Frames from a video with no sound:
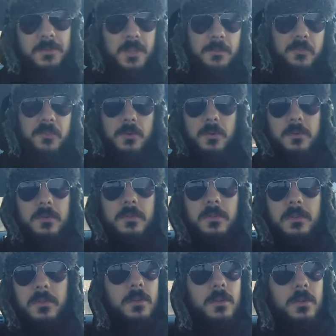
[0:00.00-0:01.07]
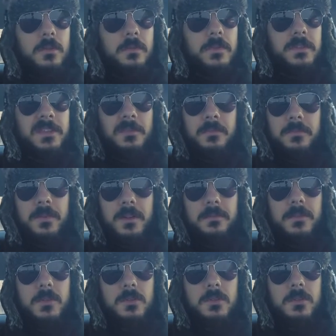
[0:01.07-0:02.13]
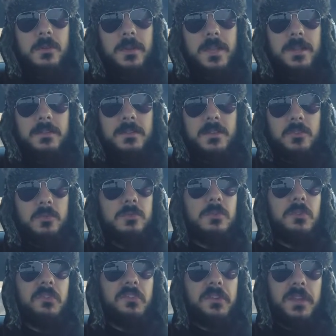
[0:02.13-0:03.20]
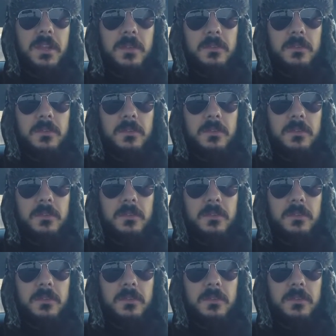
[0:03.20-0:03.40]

sometimes, you know, the team in front of you, you don't get the tools you